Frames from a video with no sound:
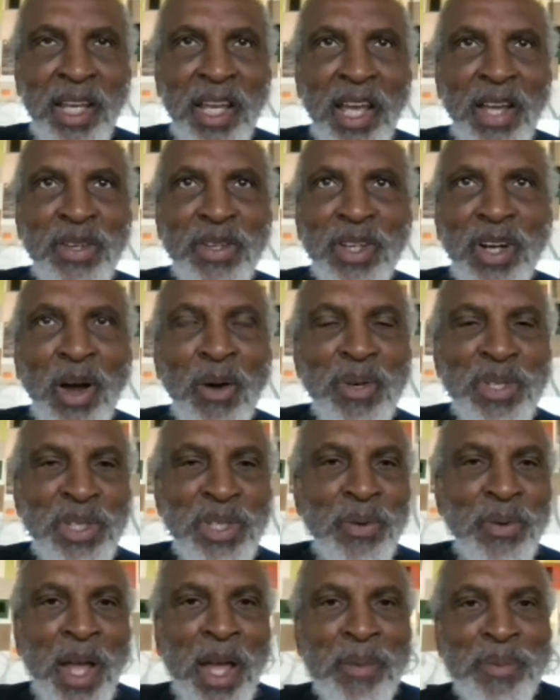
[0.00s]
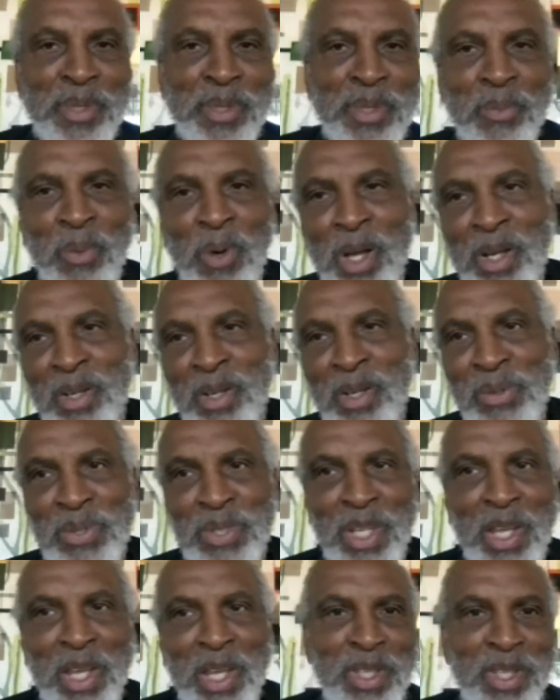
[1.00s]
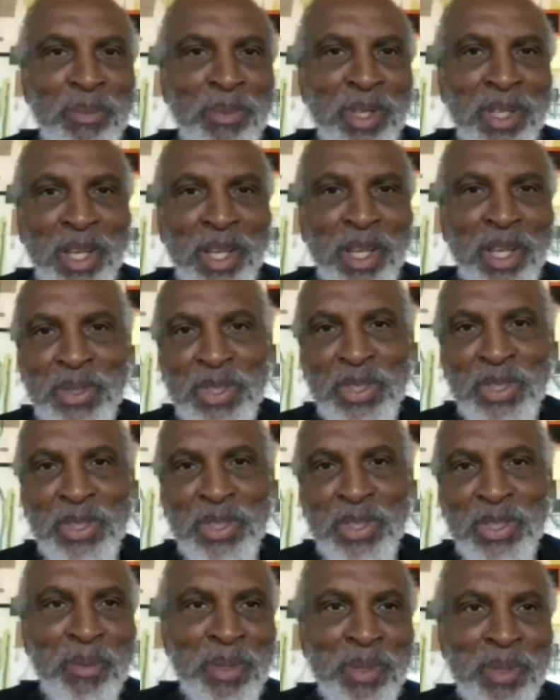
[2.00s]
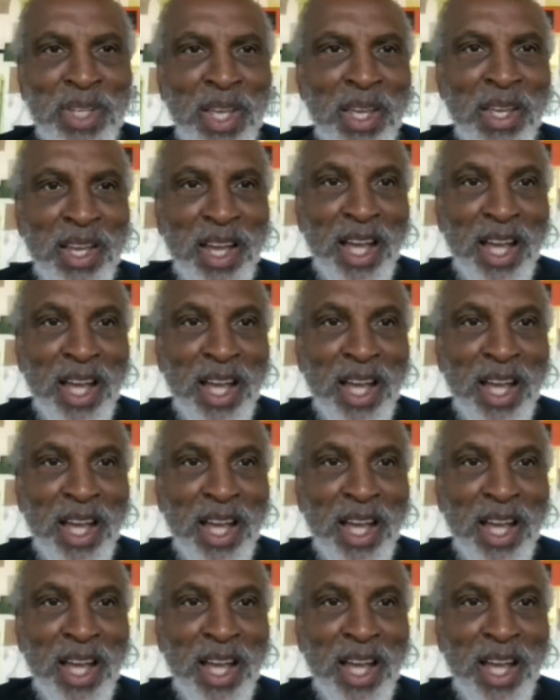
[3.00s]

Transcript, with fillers: You can always grab someone who says something extreme and say,